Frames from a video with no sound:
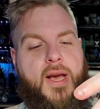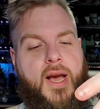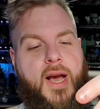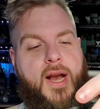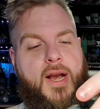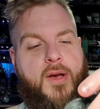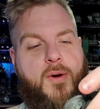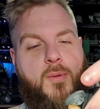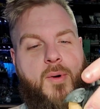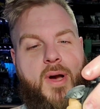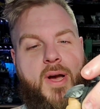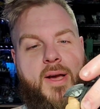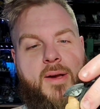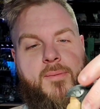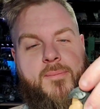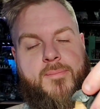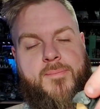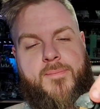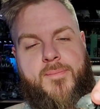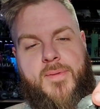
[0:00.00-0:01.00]
Anyway,
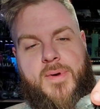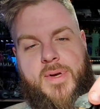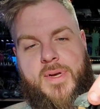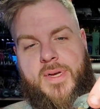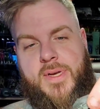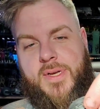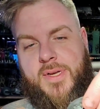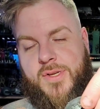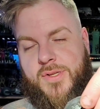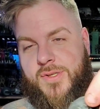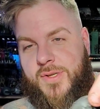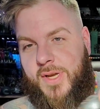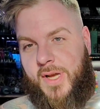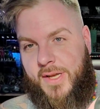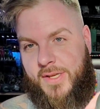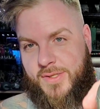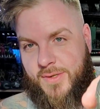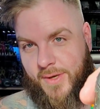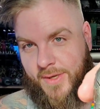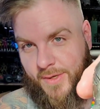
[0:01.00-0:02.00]
so
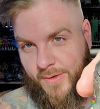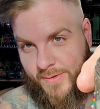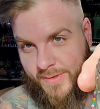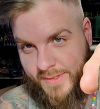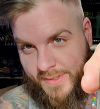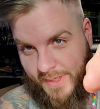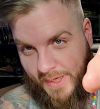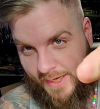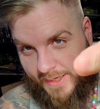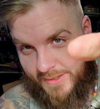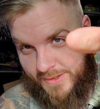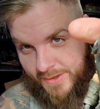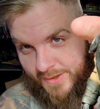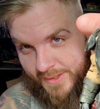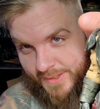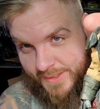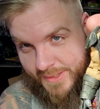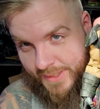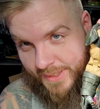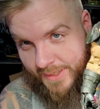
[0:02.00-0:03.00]
yeah, so I used, as you
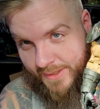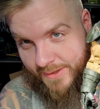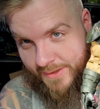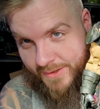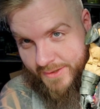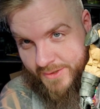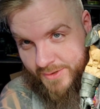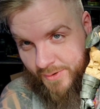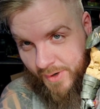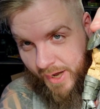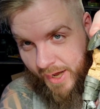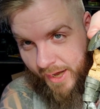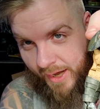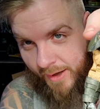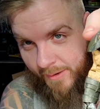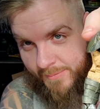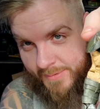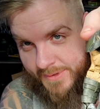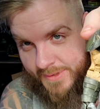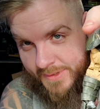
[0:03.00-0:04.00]
can see, the
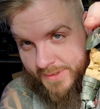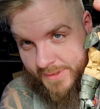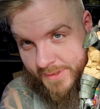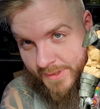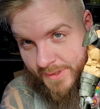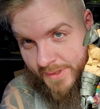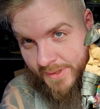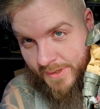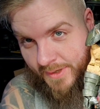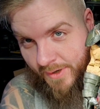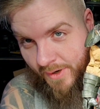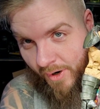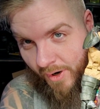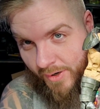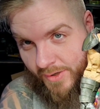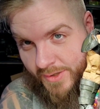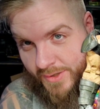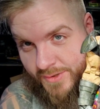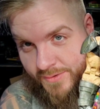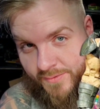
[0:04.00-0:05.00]
straps
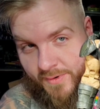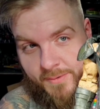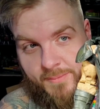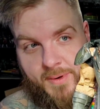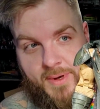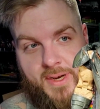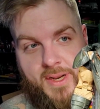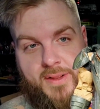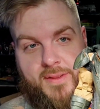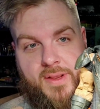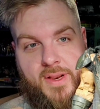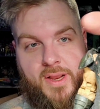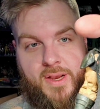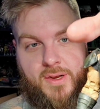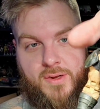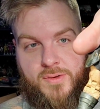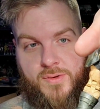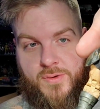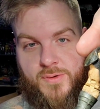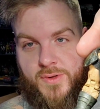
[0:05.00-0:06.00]
are just ribbon, and then I
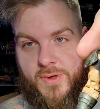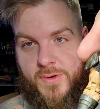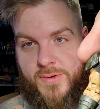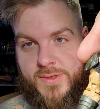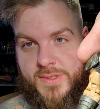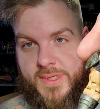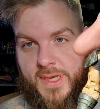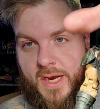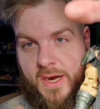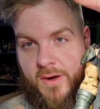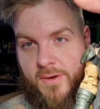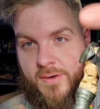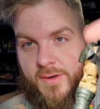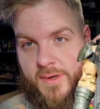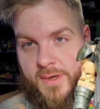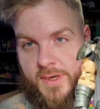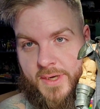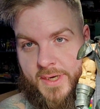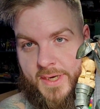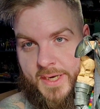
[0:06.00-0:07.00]
glued those down,
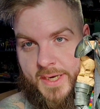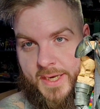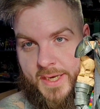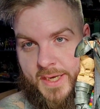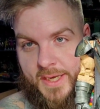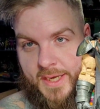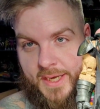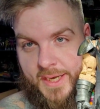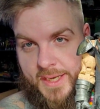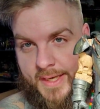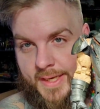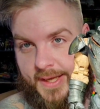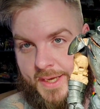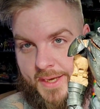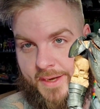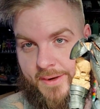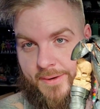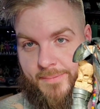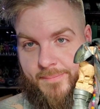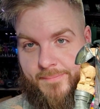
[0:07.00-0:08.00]
and
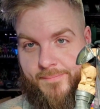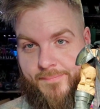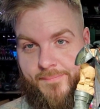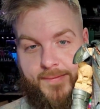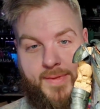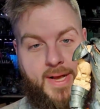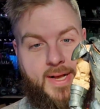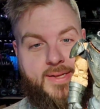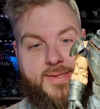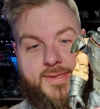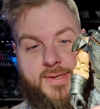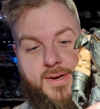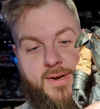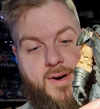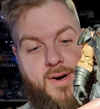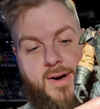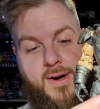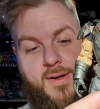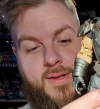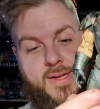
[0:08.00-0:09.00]
yeah, that's
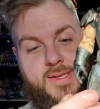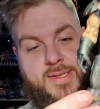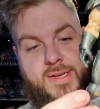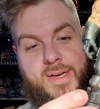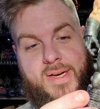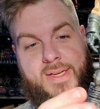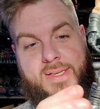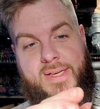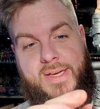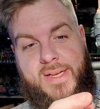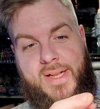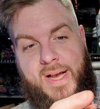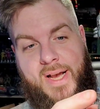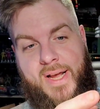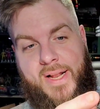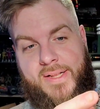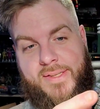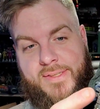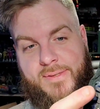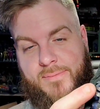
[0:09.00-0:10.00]
all I did. I
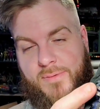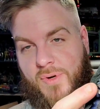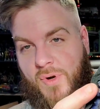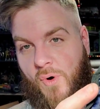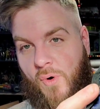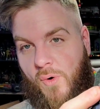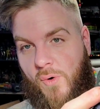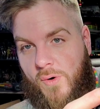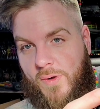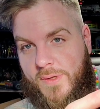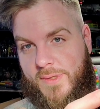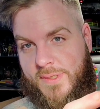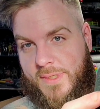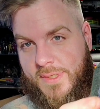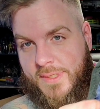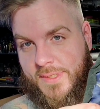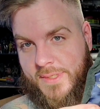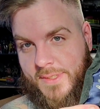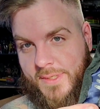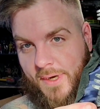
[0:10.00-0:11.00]
had some golds
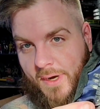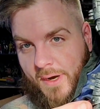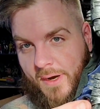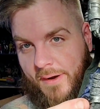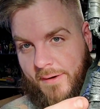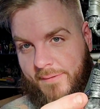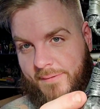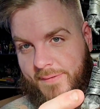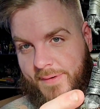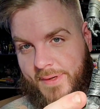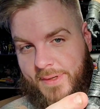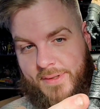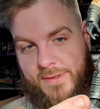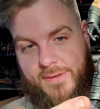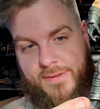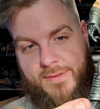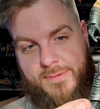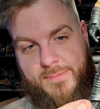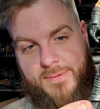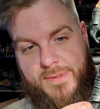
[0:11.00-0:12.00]
and stuff
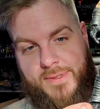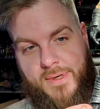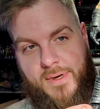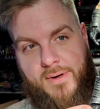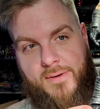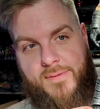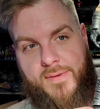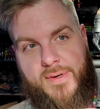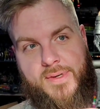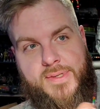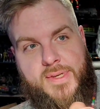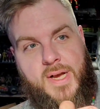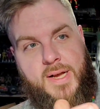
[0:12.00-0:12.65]
and some silvers.